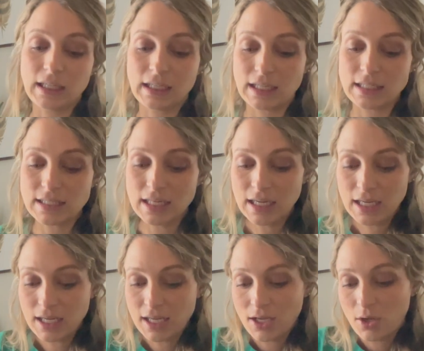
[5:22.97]
And
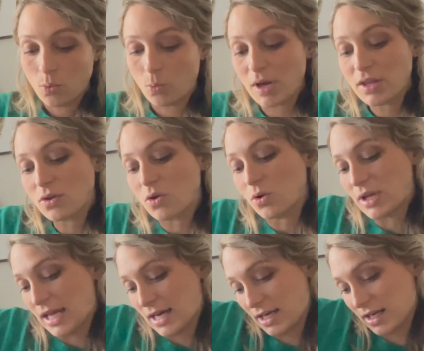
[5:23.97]
with
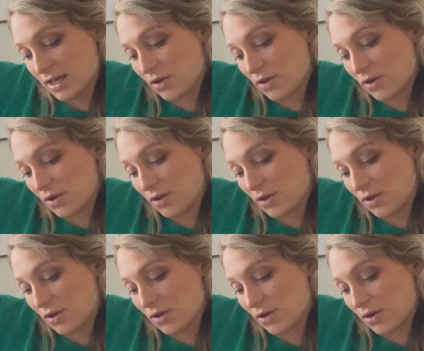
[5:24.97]
Colcannon,